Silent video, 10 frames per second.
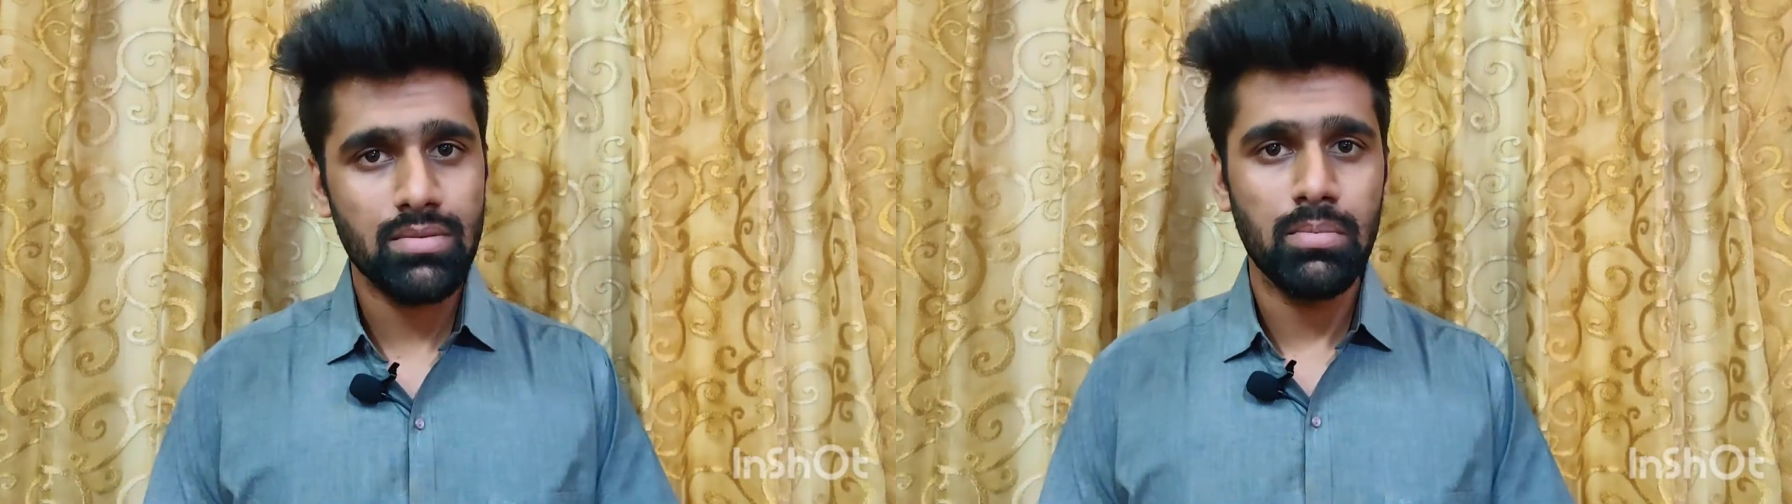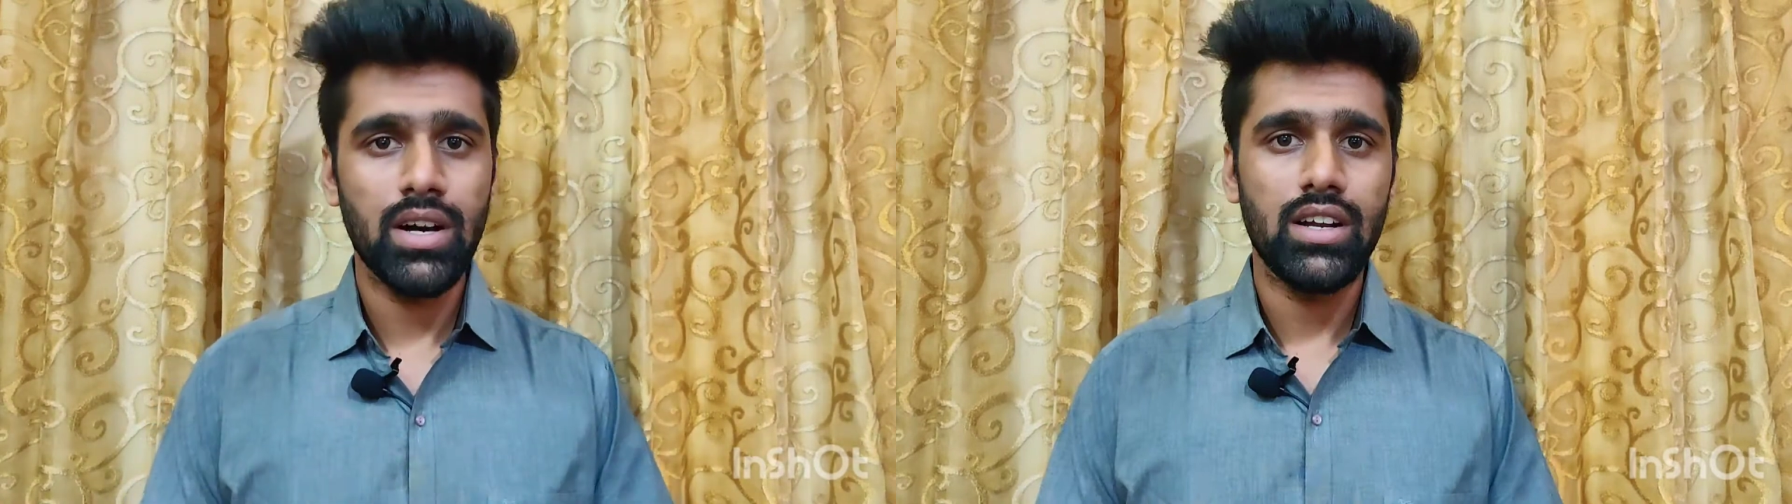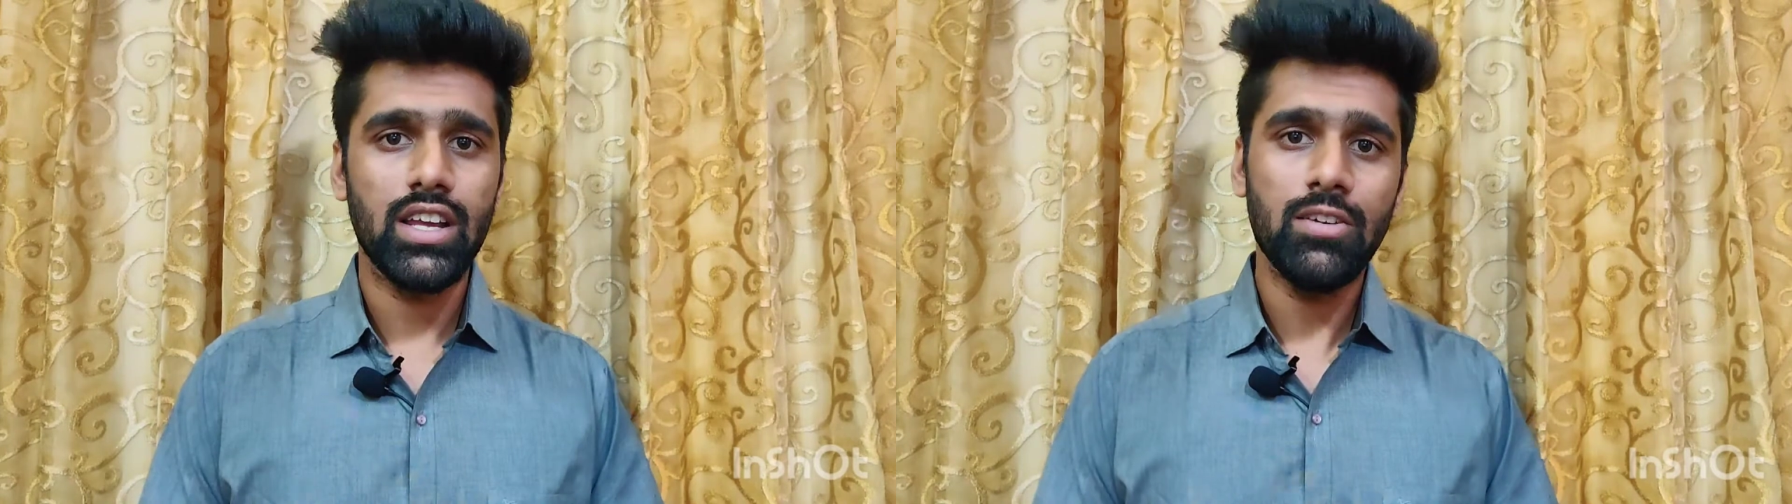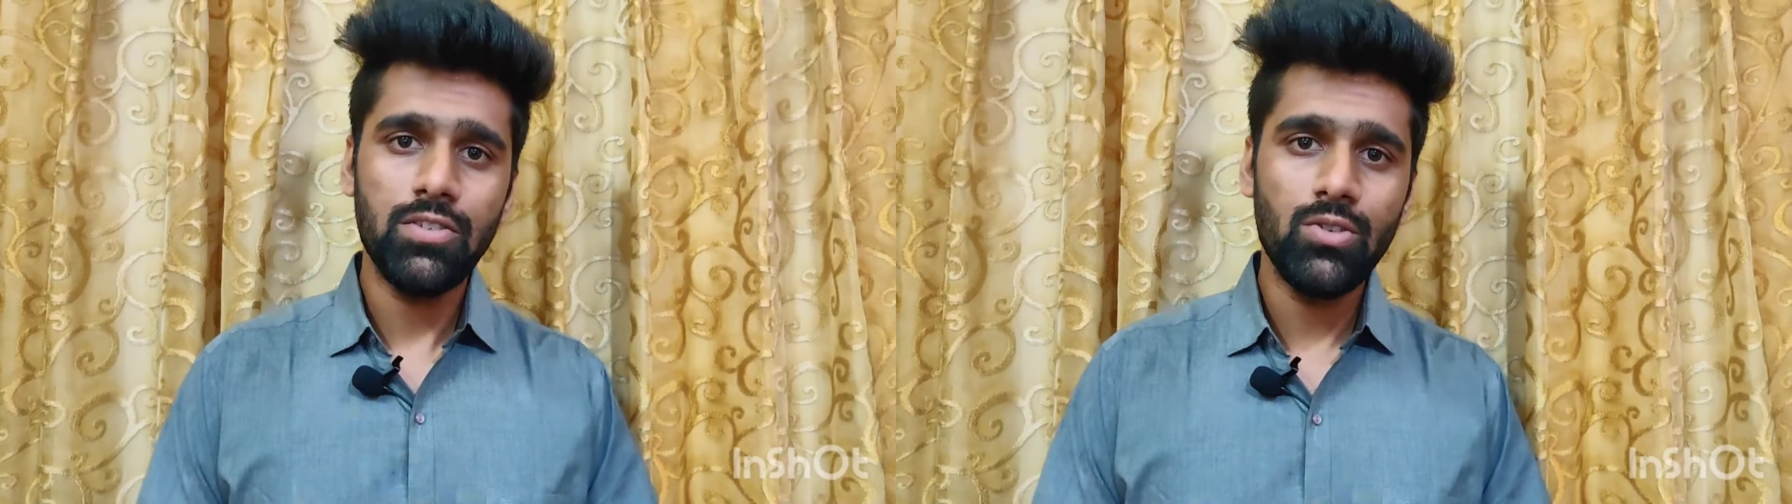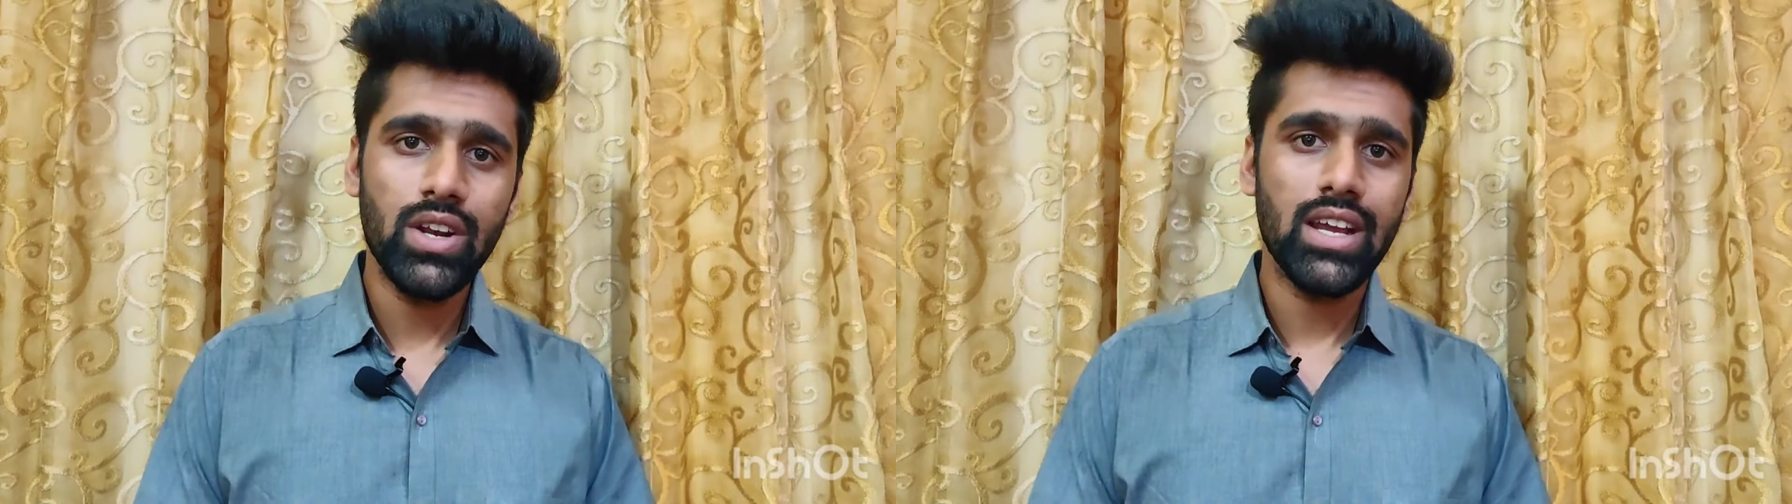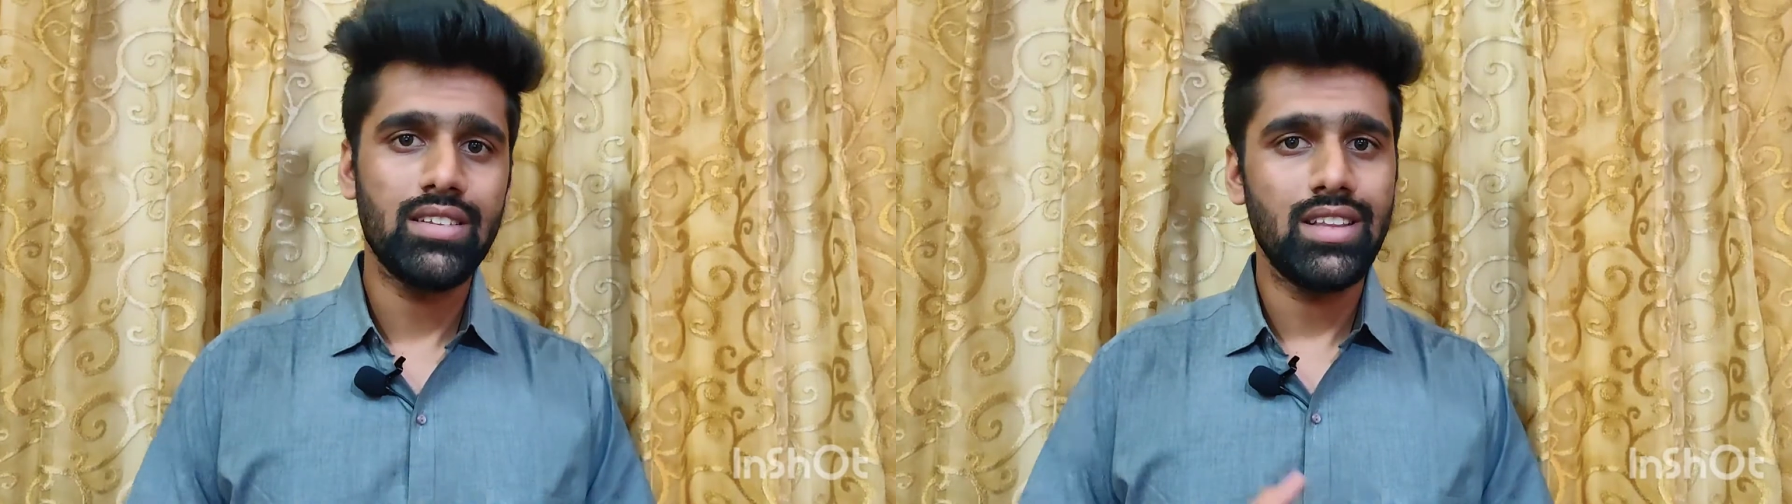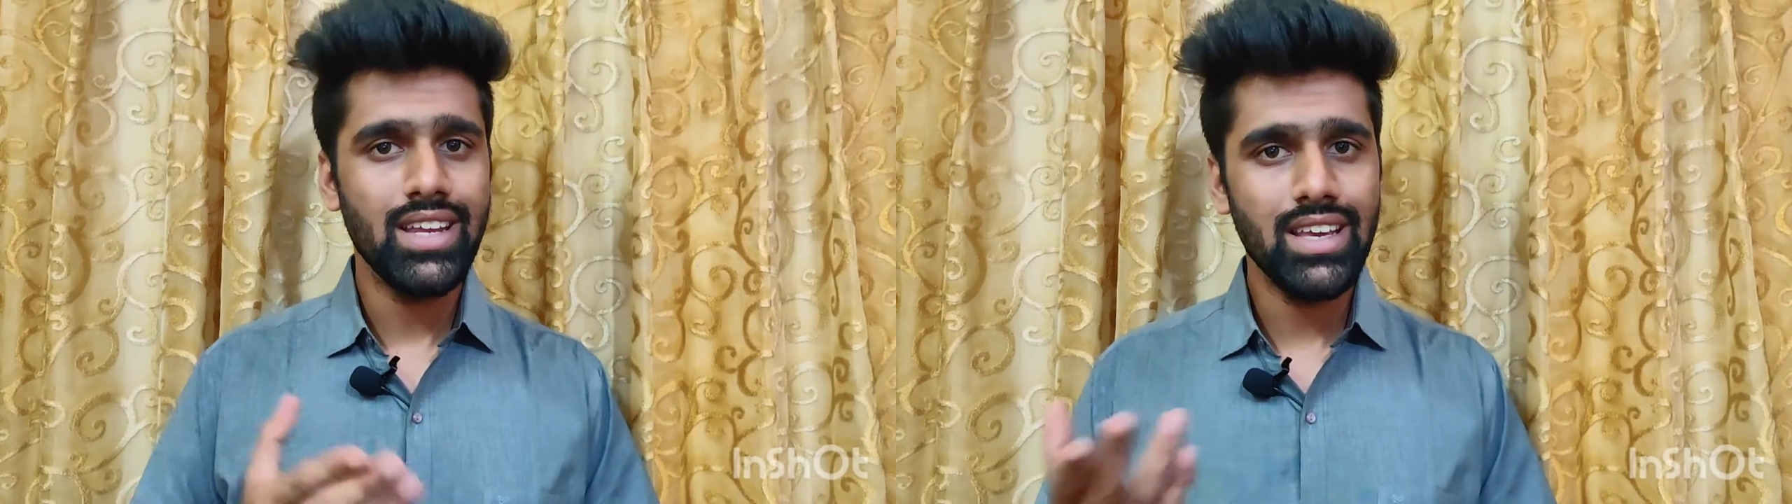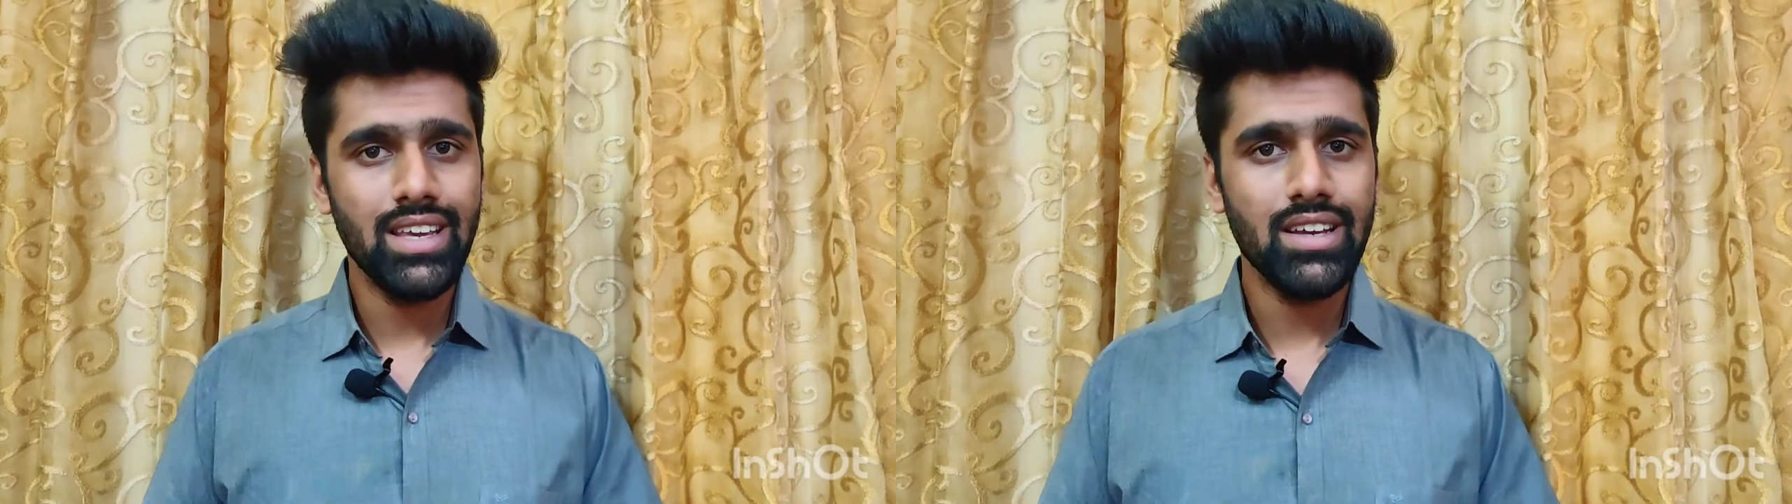But if you take 3
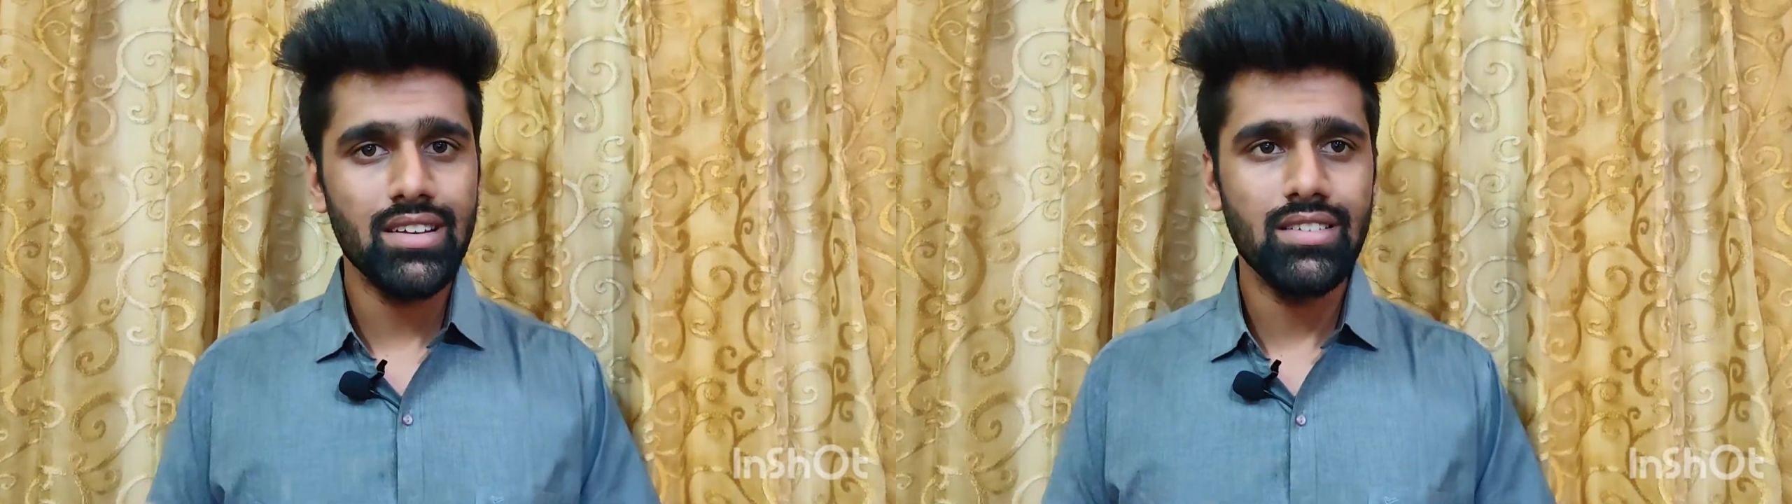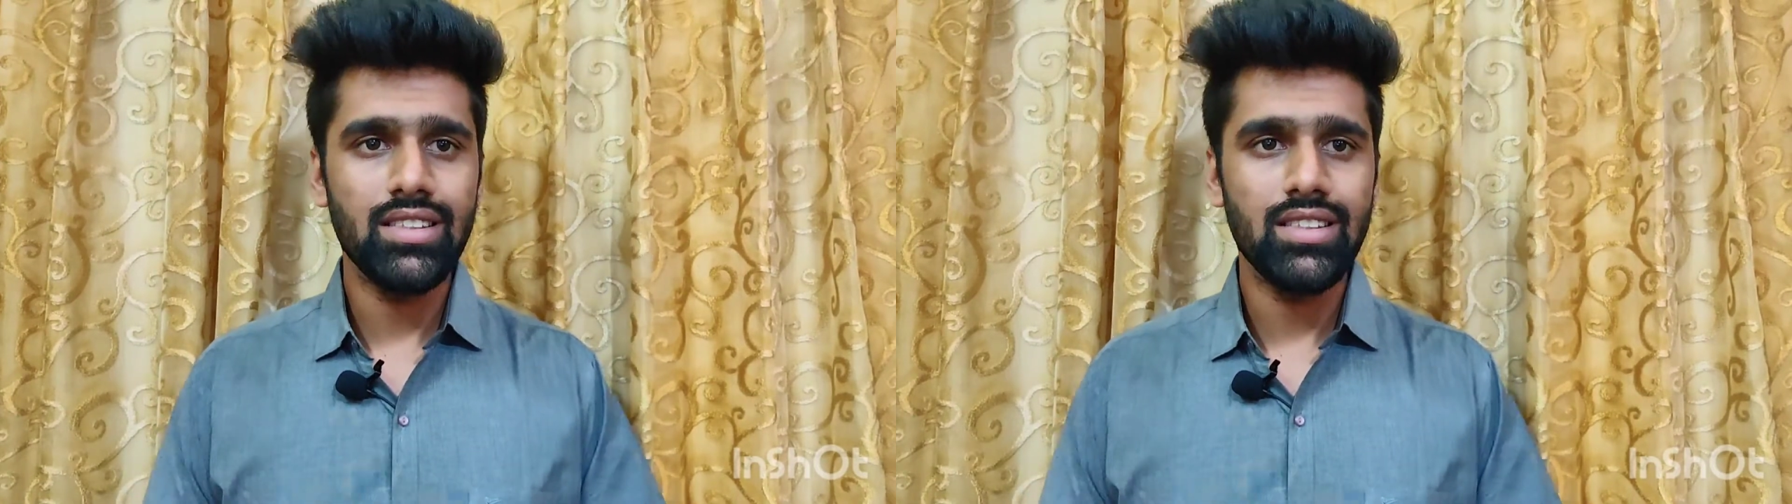years,